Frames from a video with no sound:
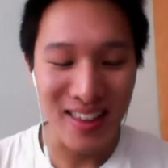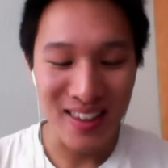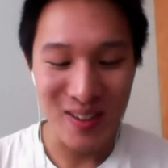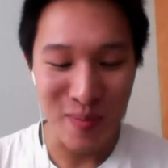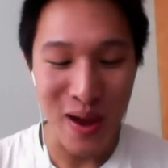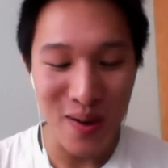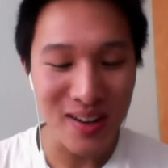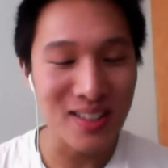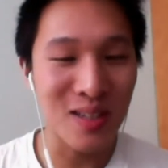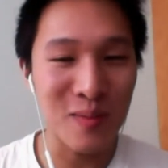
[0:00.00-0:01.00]
I, power
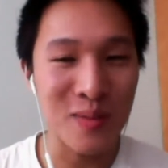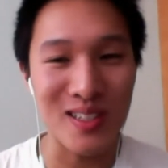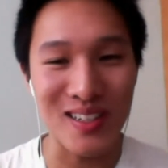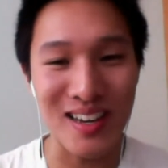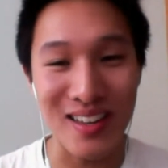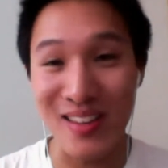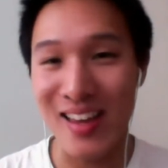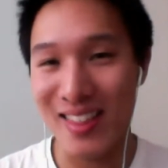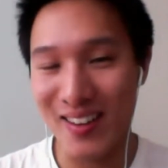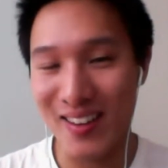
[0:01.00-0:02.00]
consumption. Yeah, I
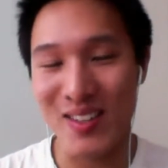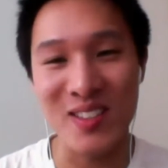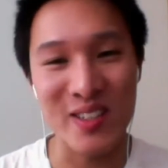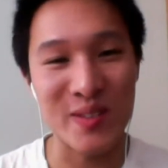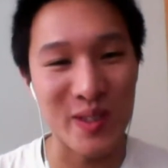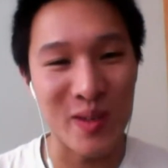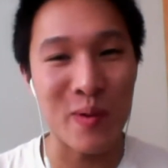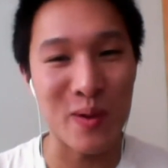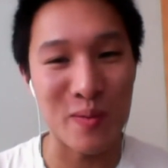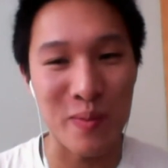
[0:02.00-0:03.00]
think you touched on a really
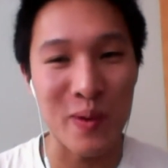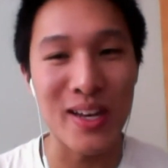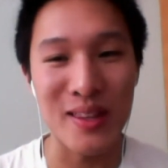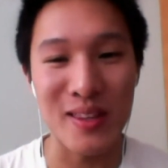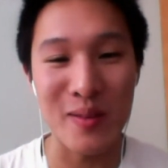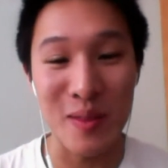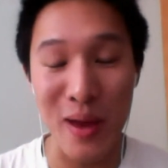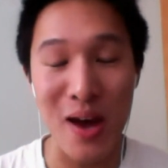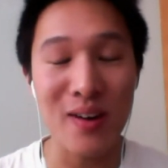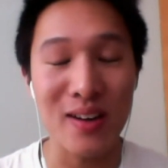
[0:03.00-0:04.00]
important point. That the
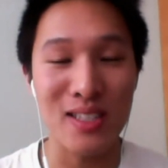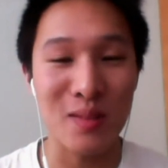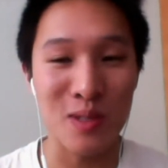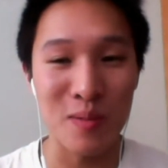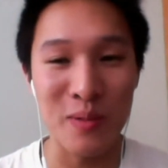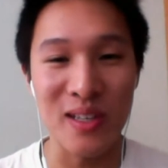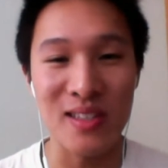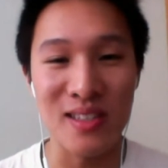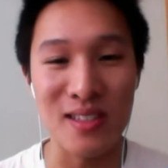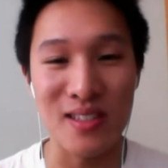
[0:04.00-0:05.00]
power consumption
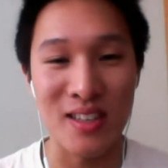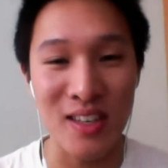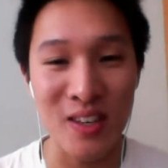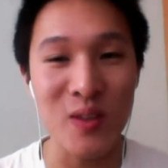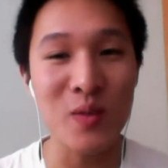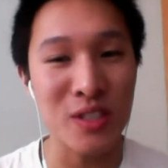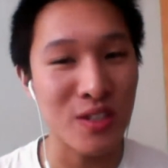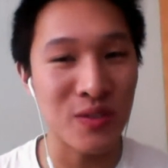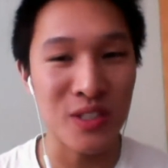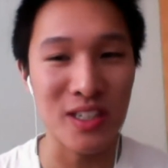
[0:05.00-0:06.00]
piece is a huge,
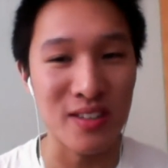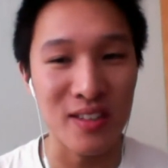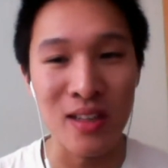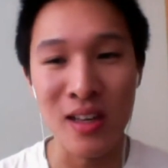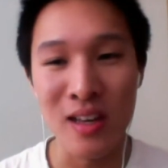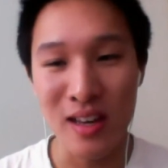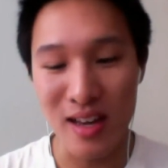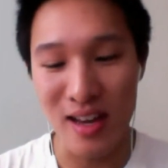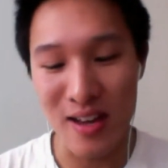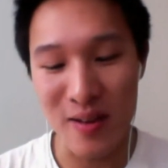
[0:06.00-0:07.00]
huge deal.
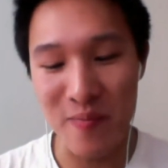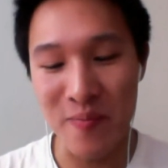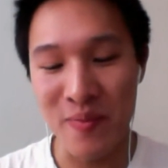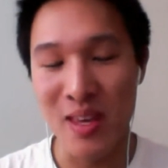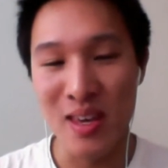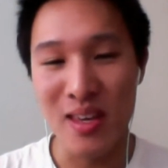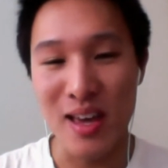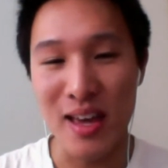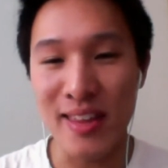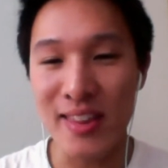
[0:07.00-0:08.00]
Um,
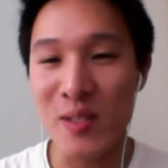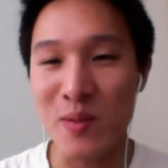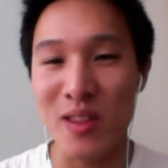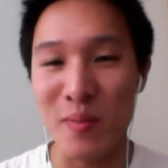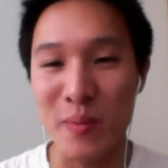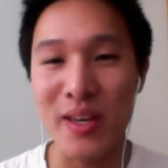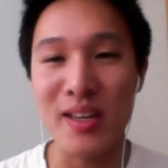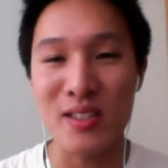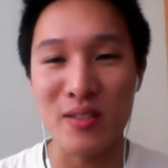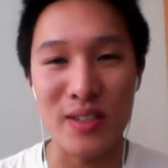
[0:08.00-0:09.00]
I think that's one of the
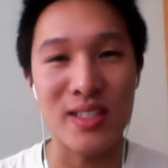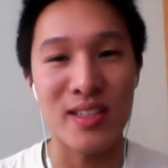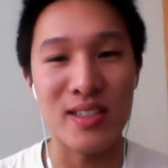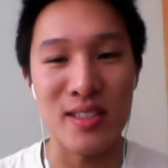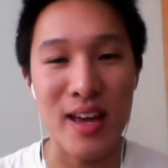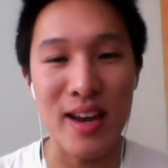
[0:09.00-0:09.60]
biggest reasons that